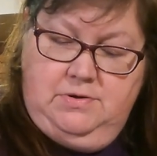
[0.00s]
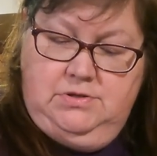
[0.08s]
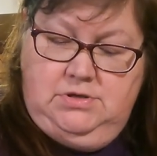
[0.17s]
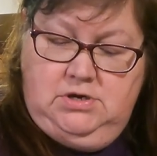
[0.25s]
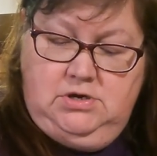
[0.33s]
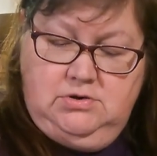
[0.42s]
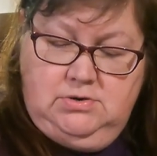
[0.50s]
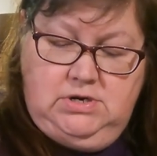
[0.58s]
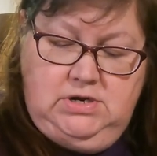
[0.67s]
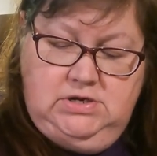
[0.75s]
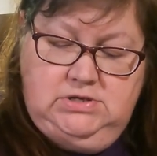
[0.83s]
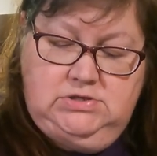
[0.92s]
the
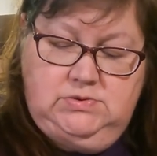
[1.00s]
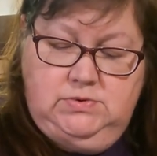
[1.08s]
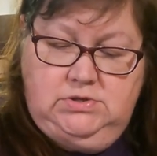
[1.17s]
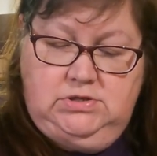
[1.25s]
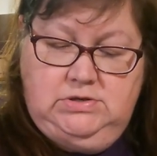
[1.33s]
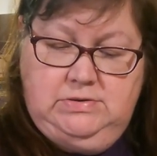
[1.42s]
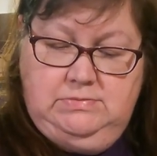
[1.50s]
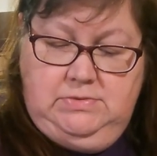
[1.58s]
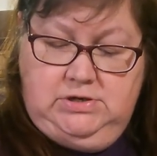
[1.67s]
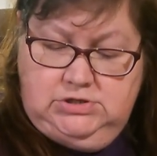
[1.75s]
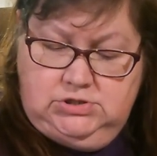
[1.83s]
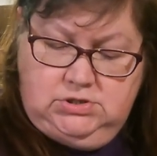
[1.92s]
ingredients with the
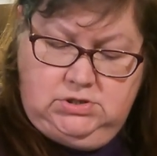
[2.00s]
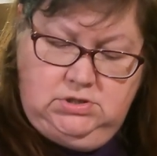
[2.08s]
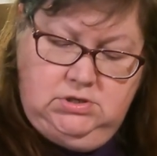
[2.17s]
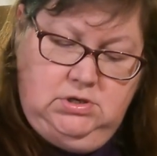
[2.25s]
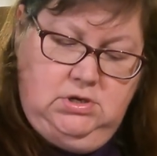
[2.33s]
mixer,